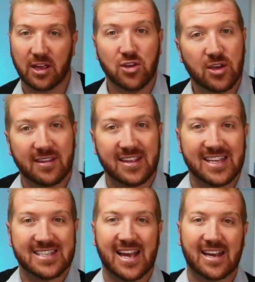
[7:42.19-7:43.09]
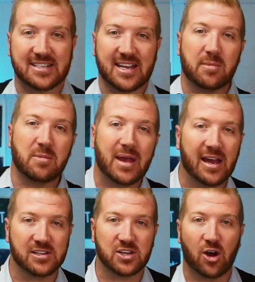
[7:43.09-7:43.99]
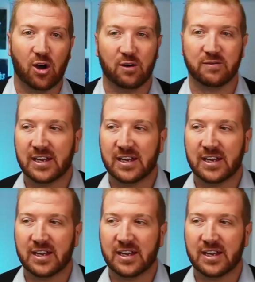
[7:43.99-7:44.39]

you get the exact same amount of